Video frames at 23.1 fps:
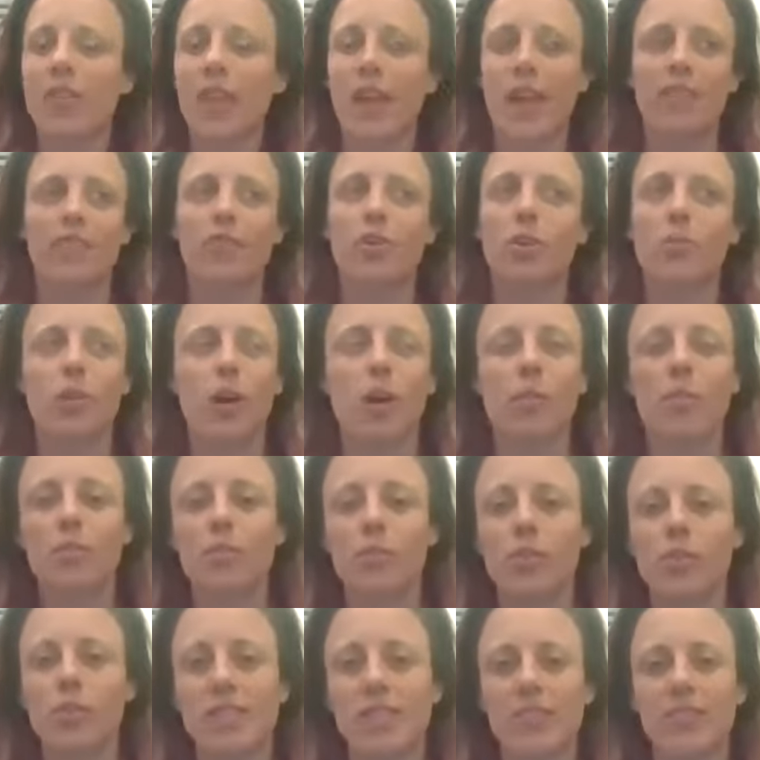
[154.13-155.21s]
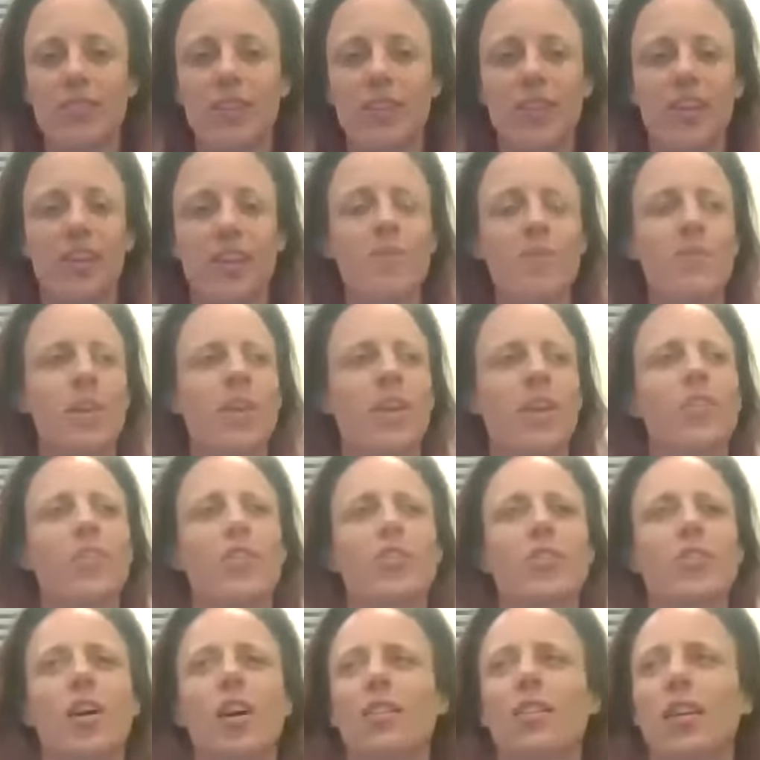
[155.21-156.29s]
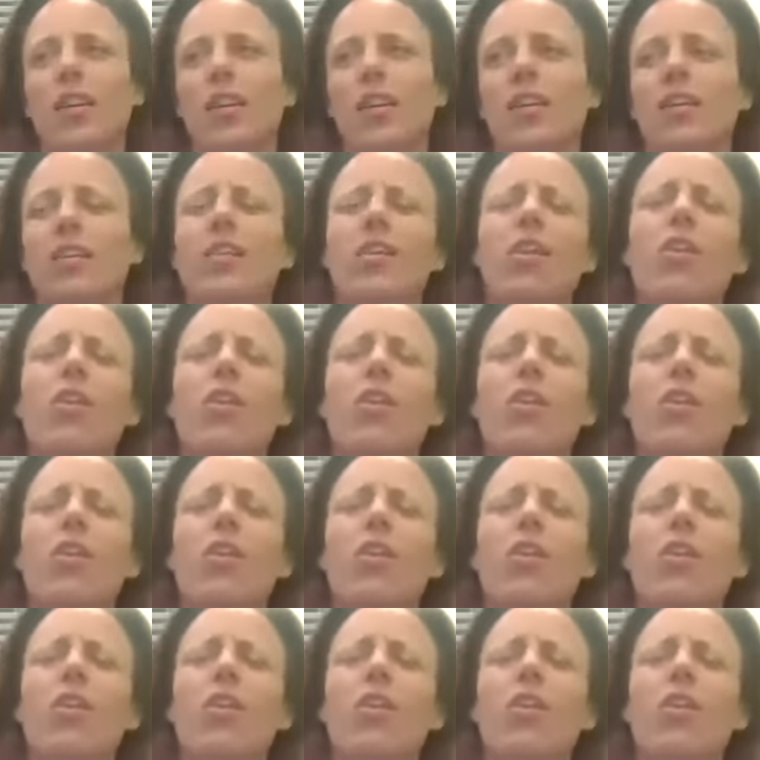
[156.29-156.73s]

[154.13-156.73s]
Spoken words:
They have no problem receiving it. They're not like,